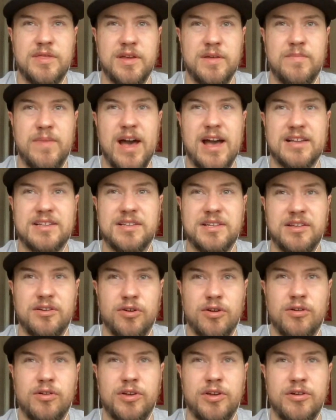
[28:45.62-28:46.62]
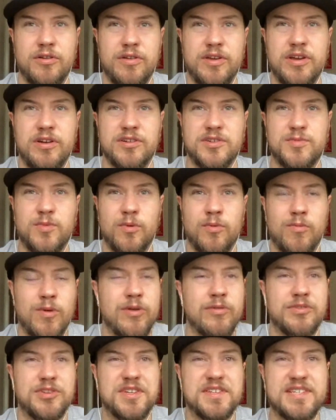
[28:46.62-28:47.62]
think back to the earlier years where
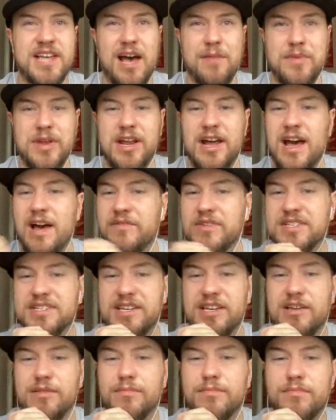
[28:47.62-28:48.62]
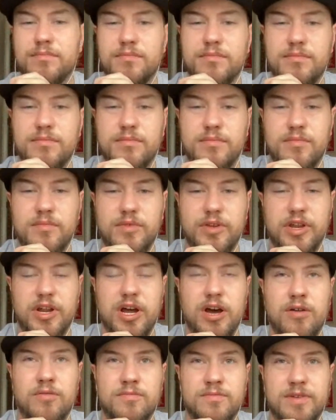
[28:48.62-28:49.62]
we were just happy to have a team, you
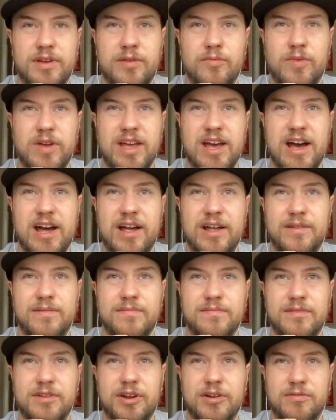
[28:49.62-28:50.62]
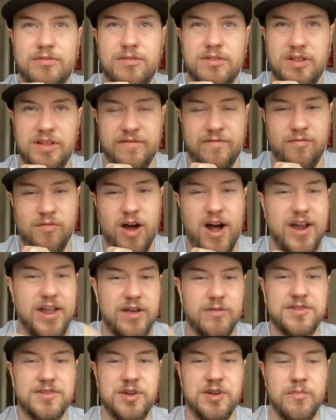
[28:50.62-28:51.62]
know, and we had, you know, Cliff
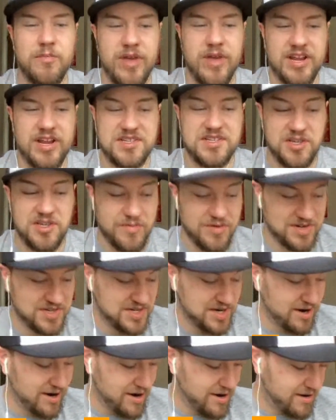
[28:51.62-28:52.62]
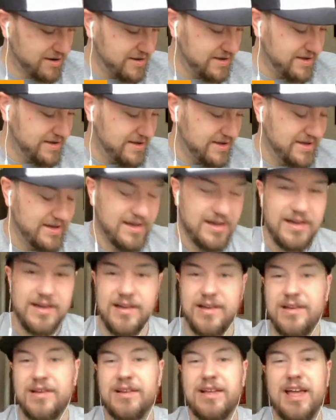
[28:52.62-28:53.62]
Ronning was our biggest superstar.
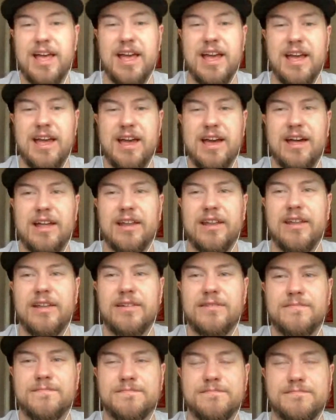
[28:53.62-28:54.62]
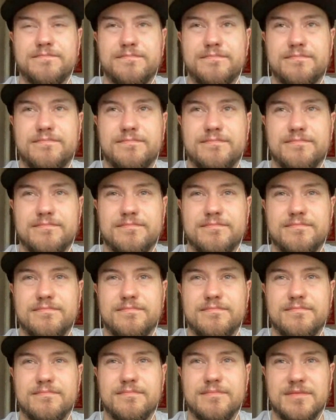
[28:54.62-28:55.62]
And
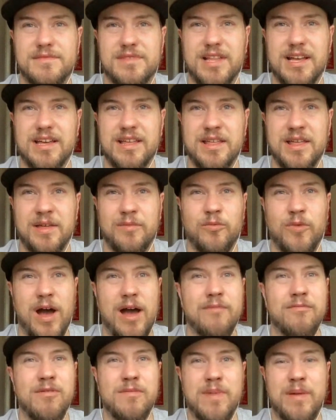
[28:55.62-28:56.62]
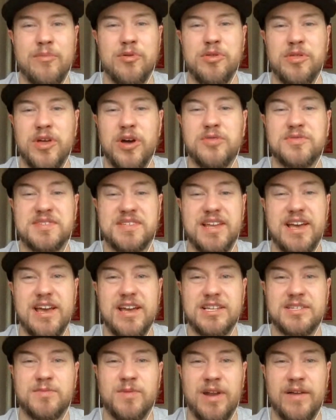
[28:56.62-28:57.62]
I remember those
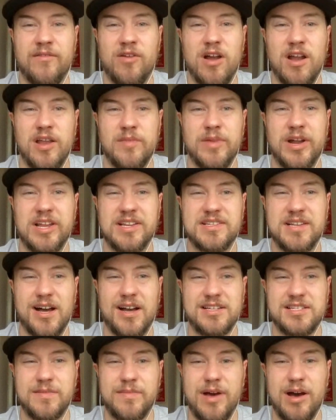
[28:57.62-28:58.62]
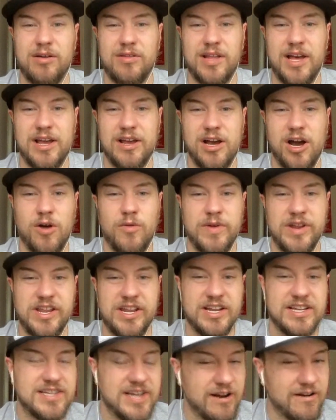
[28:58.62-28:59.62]
days whenever anybody talks about, like, oh, we
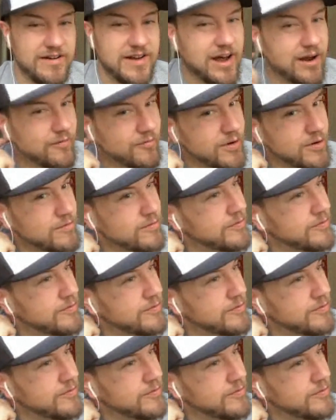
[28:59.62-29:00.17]
need to tear it down,